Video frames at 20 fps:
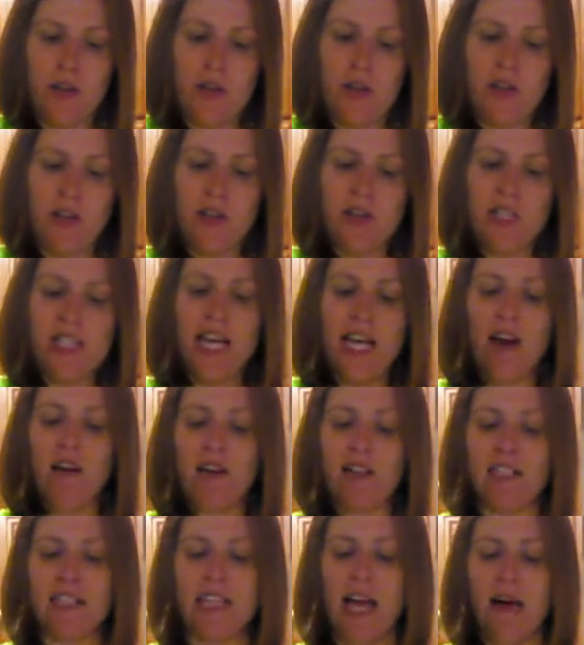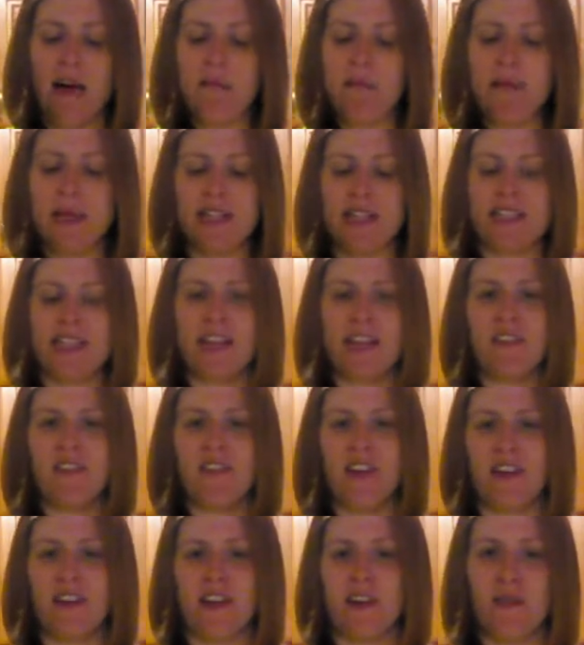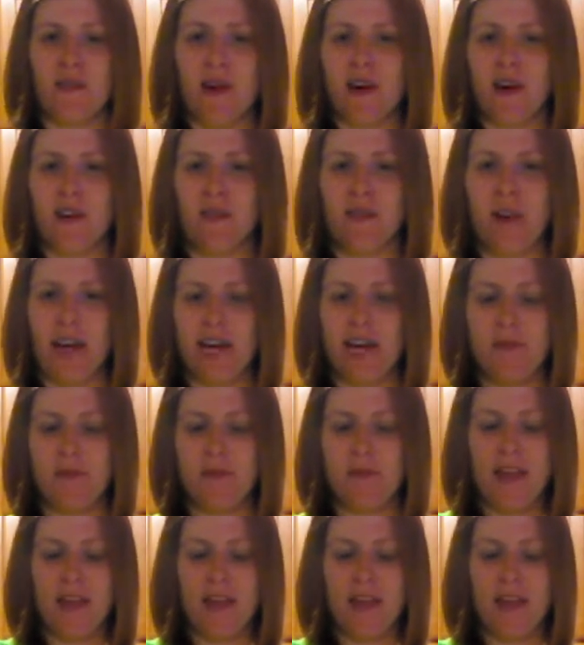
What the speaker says: Notice how it's not mixing very well, right?